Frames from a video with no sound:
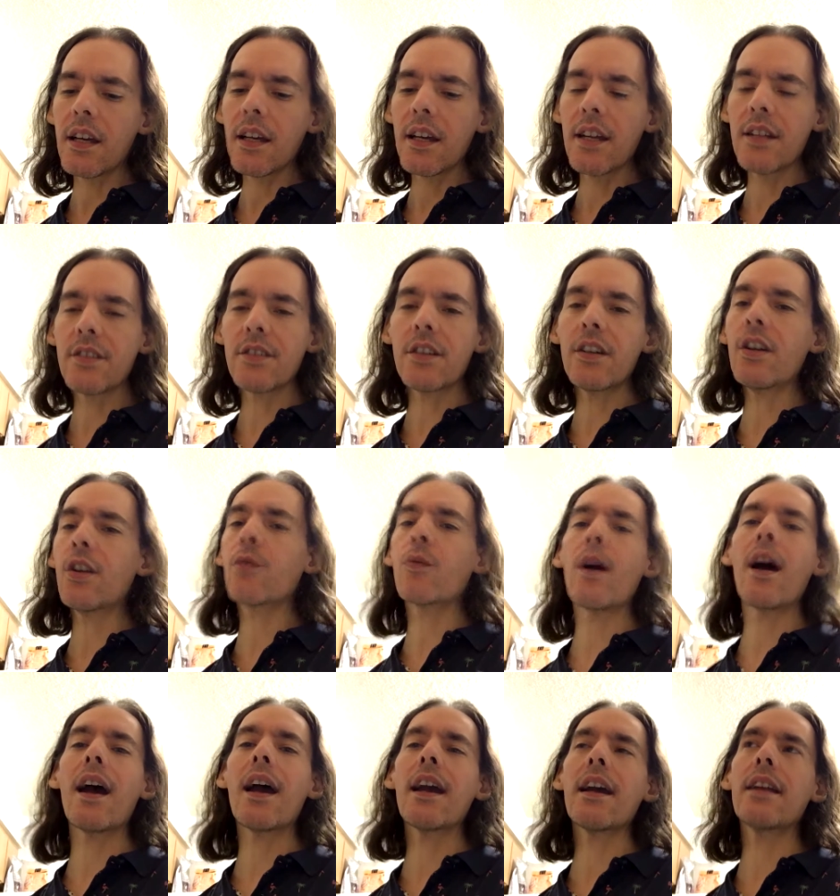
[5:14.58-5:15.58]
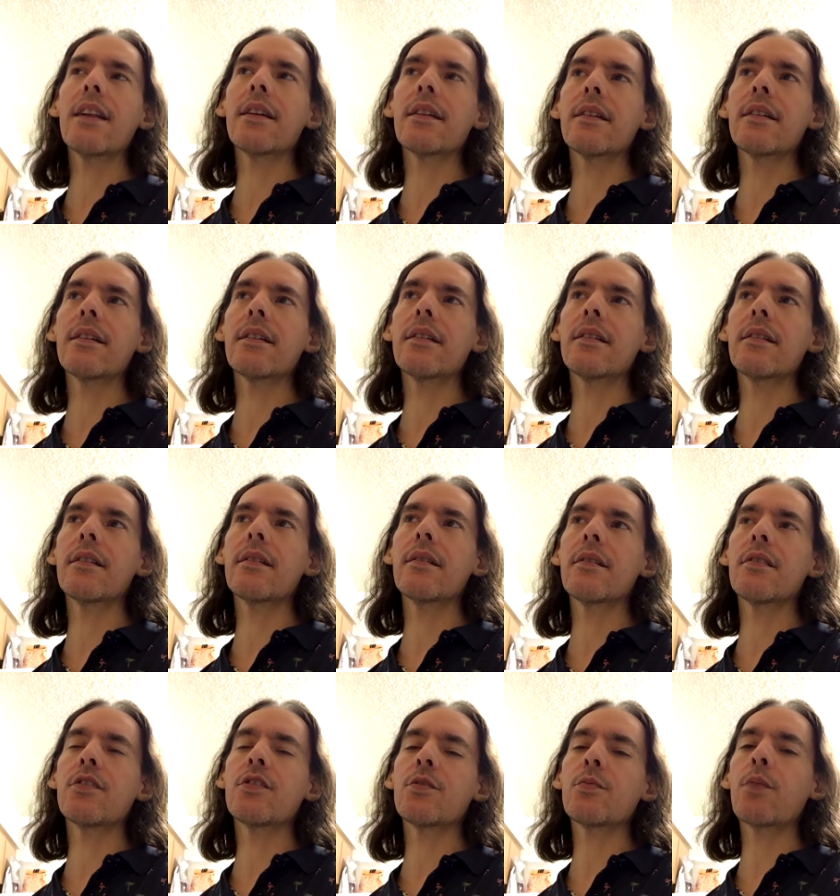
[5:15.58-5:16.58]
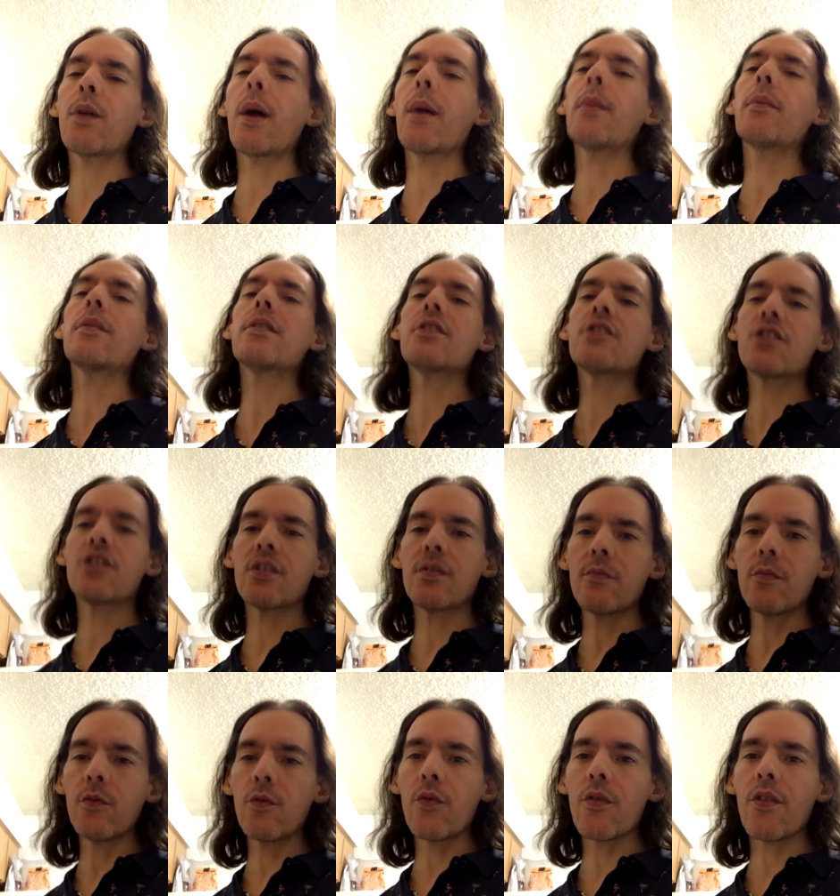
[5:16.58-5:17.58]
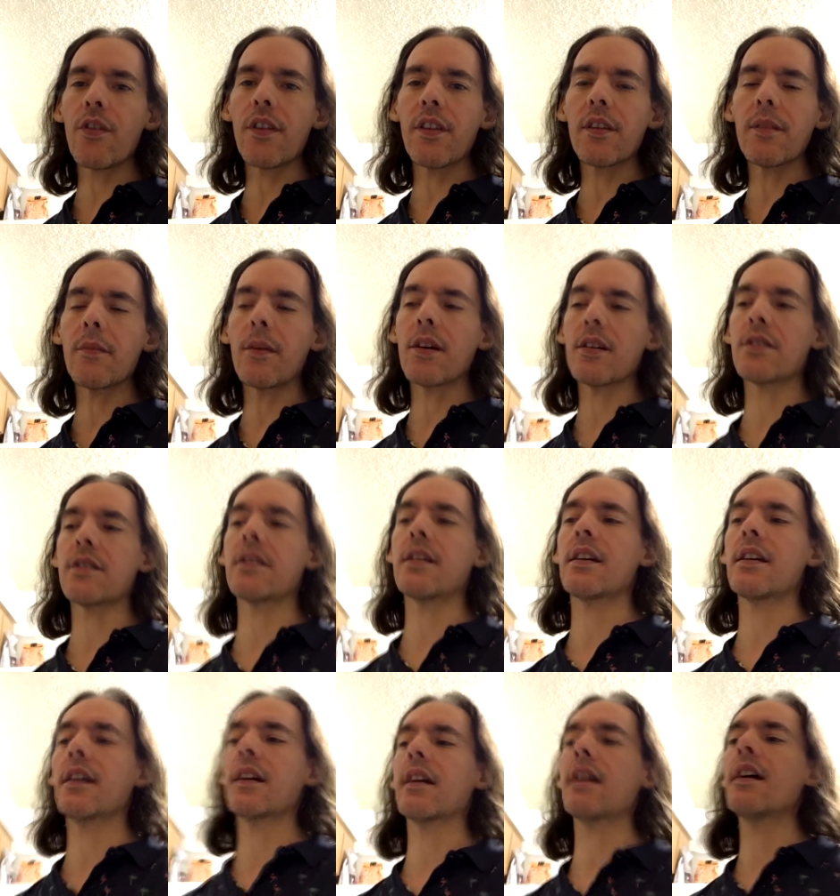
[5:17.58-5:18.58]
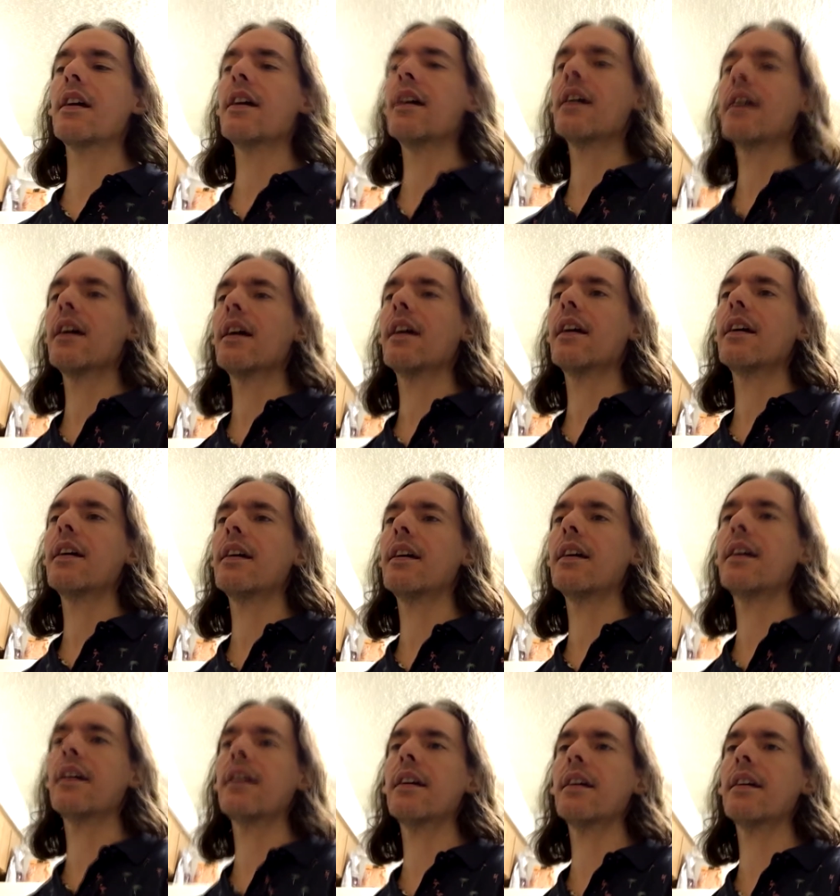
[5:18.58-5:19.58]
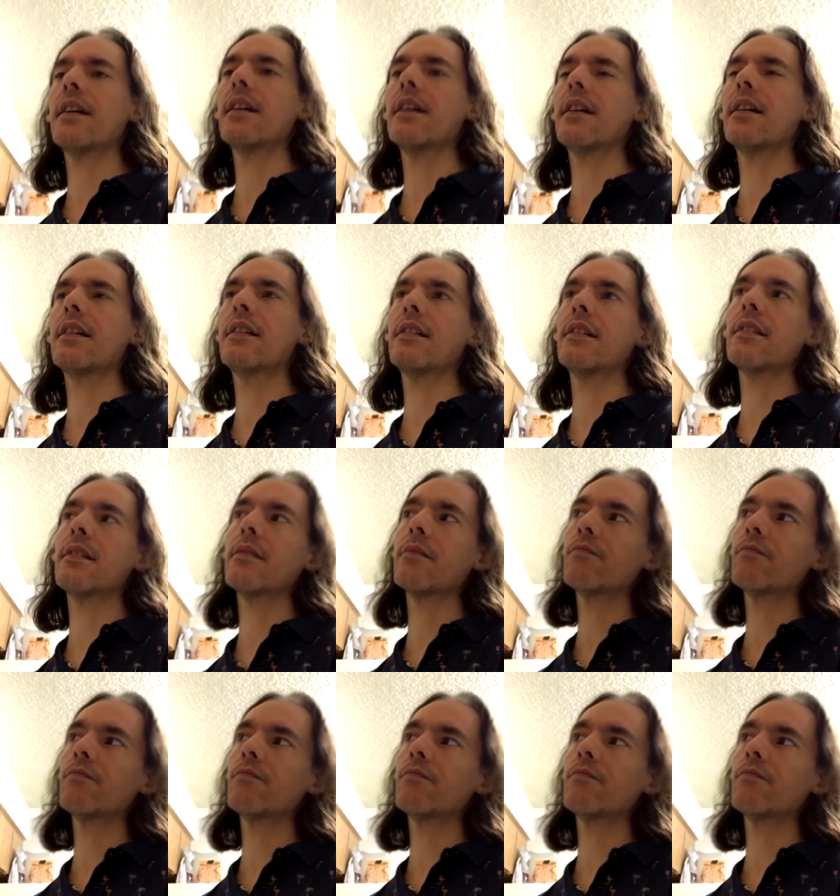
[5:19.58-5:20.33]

It's gonna ride probably smoother than the Mustang, and